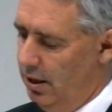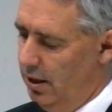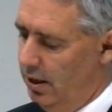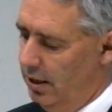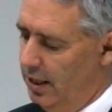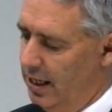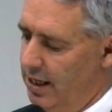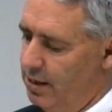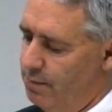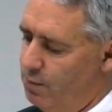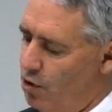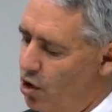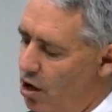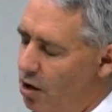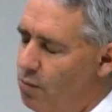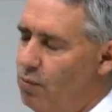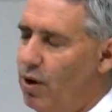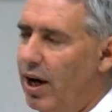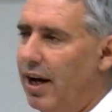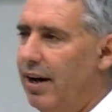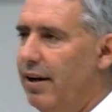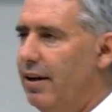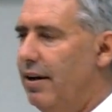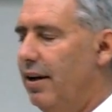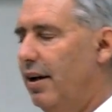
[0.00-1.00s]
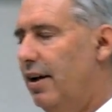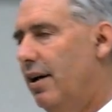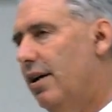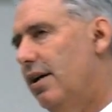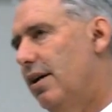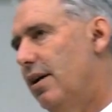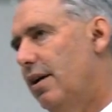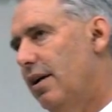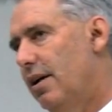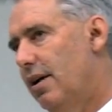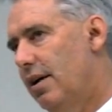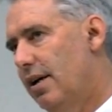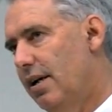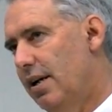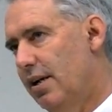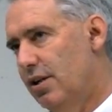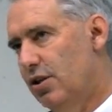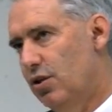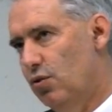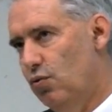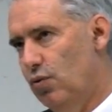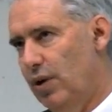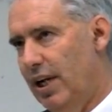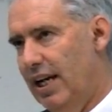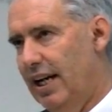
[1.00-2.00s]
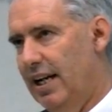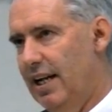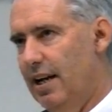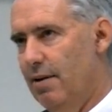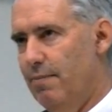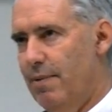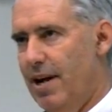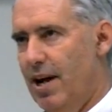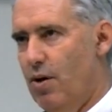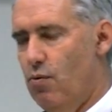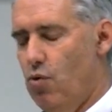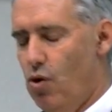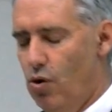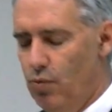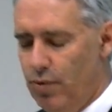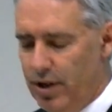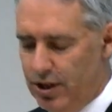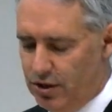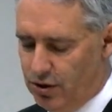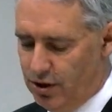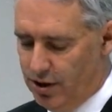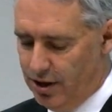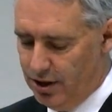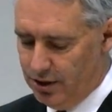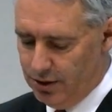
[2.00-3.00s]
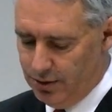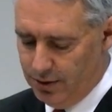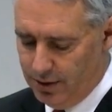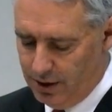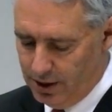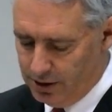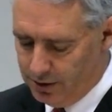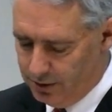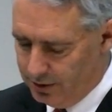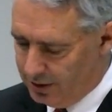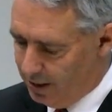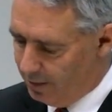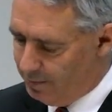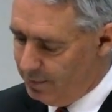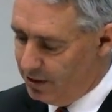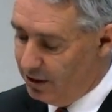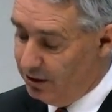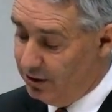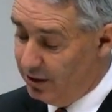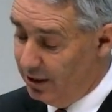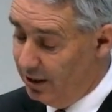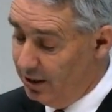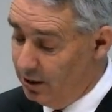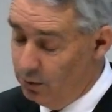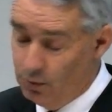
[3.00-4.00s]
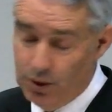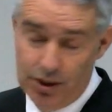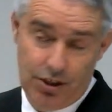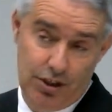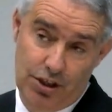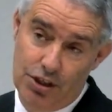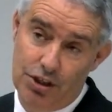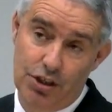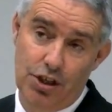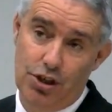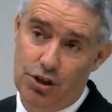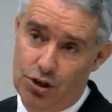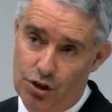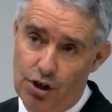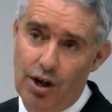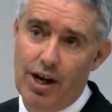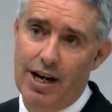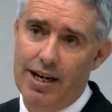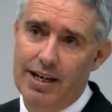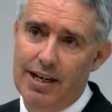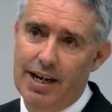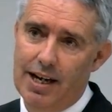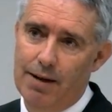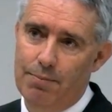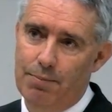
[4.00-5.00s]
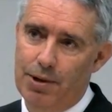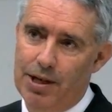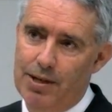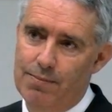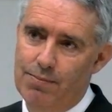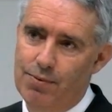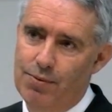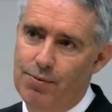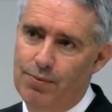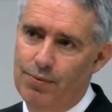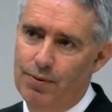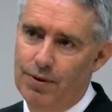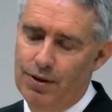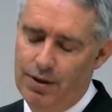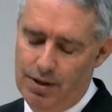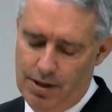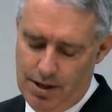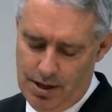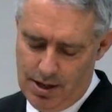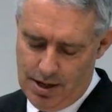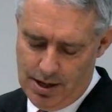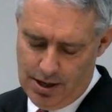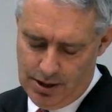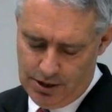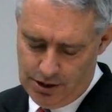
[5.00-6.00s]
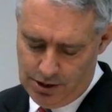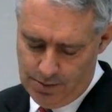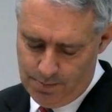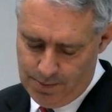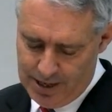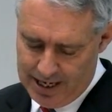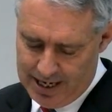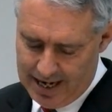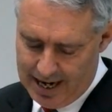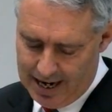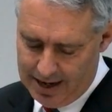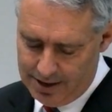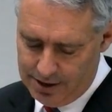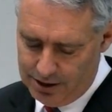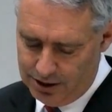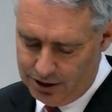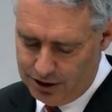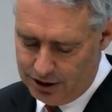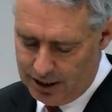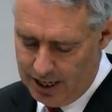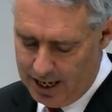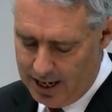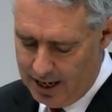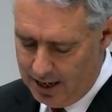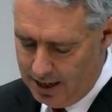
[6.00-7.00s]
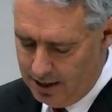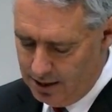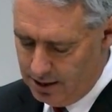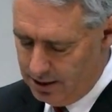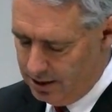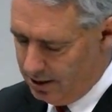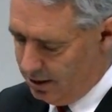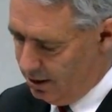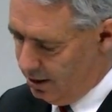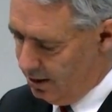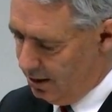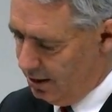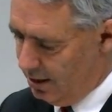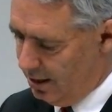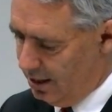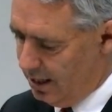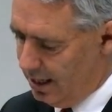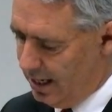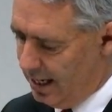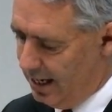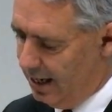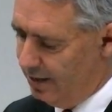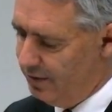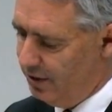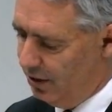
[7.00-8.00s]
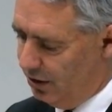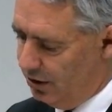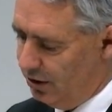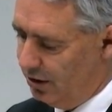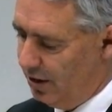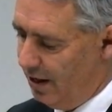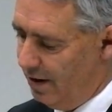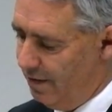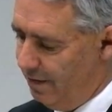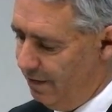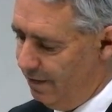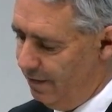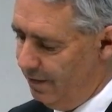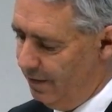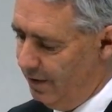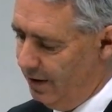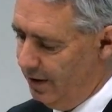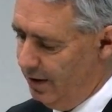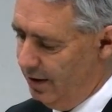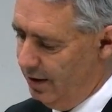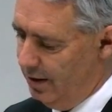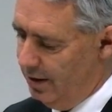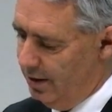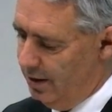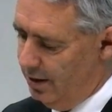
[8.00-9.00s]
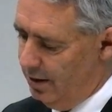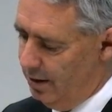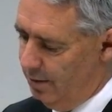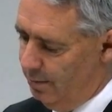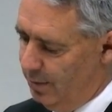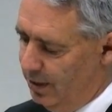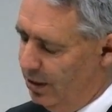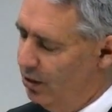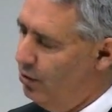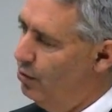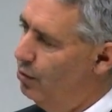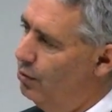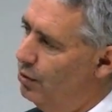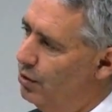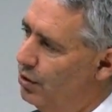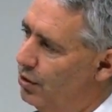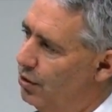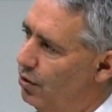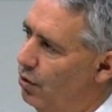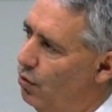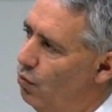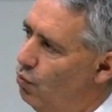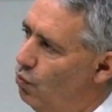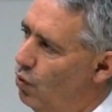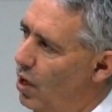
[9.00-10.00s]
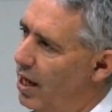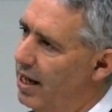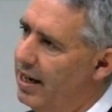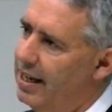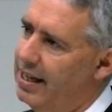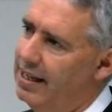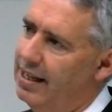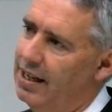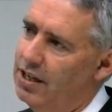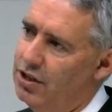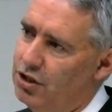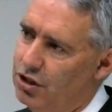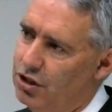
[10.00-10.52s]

Now, the bottom one is really about what we're trying to do at Local Government New Zealand, which is to train our people to better understand this stuff because running a